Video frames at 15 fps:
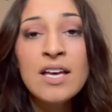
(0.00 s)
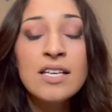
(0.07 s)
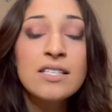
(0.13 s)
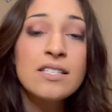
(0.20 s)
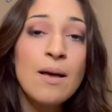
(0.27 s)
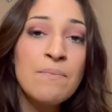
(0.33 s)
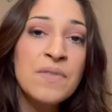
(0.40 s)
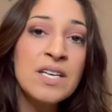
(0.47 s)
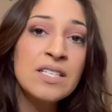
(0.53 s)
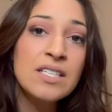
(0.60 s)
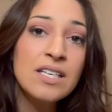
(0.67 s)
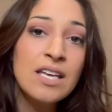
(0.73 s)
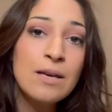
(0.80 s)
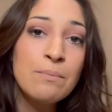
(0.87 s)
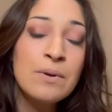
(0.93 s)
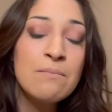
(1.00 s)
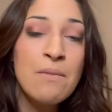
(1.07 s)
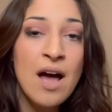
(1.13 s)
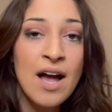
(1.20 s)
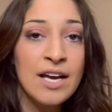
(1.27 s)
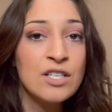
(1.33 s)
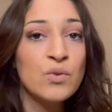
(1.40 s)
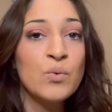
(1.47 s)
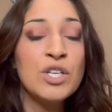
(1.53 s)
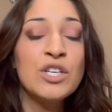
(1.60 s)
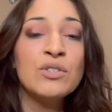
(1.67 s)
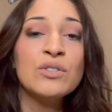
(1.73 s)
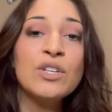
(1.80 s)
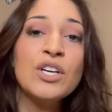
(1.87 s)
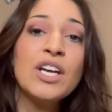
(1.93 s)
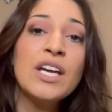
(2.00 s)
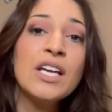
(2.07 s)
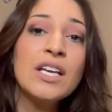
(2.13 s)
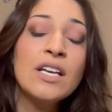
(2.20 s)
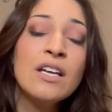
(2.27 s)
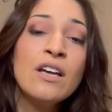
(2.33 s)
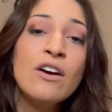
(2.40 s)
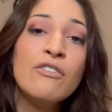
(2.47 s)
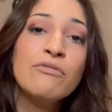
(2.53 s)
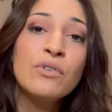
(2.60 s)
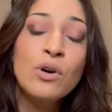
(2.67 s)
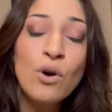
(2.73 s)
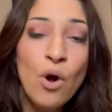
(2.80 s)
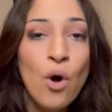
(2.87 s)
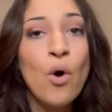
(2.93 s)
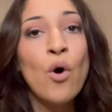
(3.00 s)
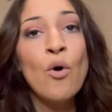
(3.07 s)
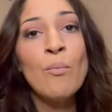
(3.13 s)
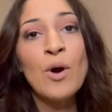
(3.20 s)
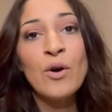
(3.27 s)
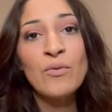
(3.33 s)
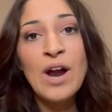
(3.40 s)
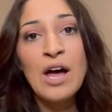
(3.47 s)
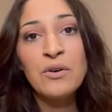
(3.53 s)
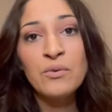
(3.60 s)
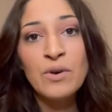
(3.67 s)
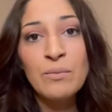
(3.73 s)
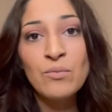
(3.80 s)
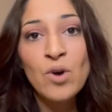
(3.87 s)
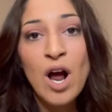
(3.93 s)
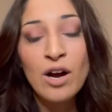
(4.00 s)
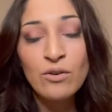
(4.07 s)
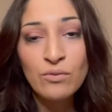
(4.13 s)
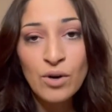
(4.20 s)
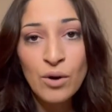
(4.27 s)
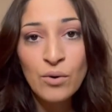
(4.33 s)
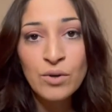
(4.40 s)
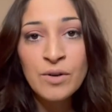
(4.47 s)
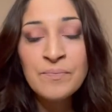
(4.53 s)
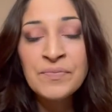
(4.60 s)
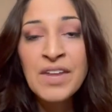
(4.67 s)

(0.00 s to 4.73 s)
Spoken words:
Something to keep in mind when you're looking for a home around Rimrock Road.